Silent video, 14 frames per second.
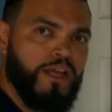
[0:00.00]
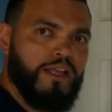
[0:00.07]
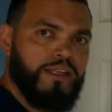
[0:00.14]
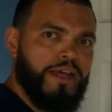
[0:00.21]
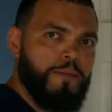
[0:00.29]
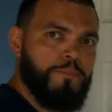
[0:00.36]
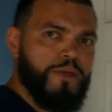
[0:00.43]

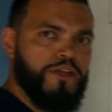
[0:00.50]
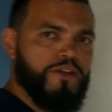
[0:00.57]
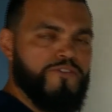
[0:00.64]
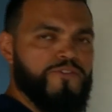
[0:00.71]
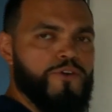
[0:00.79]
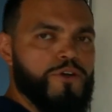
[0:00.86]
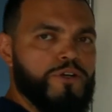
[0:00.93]
That'd be your
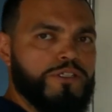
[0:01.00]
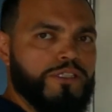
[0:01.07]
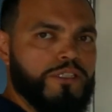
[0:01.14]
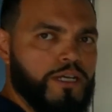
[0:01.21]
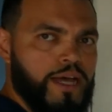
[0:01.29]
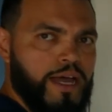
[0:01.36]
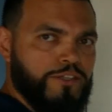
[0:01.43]

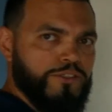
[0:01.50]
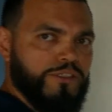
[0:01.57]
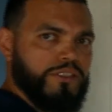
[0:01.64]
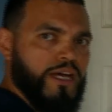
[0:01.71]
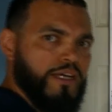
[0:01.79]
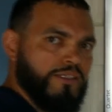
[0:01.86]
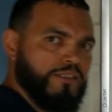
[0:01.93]
first
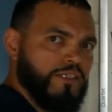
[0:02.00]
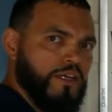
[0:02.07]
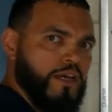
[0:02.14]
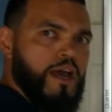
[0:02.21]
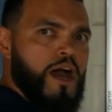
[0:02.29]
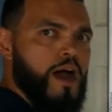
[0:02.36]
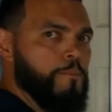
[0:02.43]
exercise,
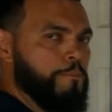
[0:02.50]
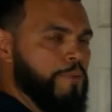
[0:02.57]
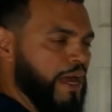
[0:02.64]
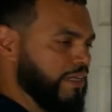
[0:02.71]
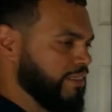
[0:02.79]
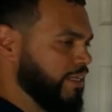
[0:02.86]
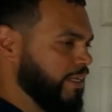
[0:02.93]
a
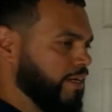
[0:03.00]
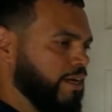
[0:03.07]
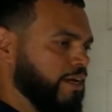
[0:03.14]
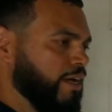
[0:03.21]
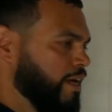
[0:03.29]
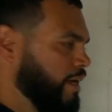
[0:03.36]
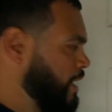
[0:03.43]
basic
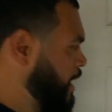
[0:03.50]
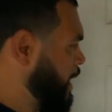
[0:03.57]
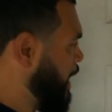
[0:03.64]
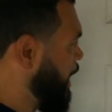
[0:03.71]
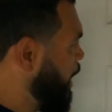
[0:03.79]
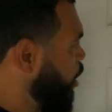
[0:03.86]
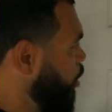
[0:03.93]

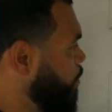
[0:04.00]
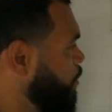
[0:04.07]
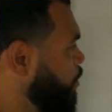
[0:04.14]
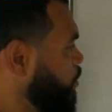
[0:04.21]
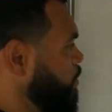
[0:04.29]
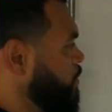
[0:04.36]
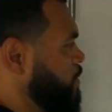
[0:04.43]

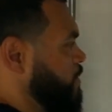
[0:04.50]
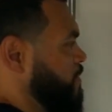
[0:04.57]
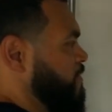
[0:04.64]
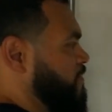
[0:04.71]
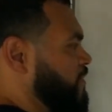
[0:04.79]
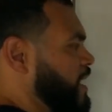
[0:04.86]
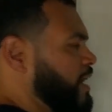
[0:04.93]
elbow
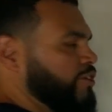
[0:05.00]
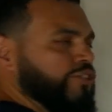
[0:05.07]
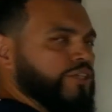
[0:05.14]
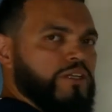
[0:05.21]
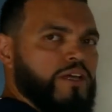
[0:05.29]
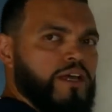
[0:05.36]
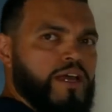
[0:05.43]

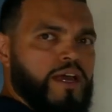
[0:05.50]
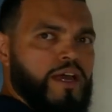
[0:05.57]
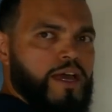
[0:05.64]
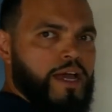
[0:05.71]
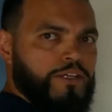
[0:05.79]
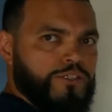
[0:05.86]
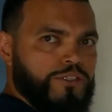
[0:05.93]
flexion
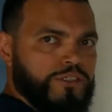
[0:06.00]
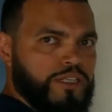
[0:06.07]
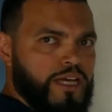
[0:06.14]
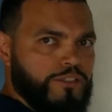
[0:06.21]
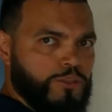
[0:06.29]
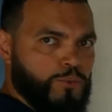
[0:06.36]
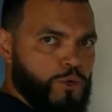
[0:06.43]

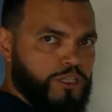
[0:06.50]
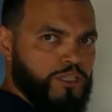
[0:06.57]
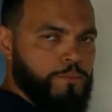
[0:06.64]
exercise to work the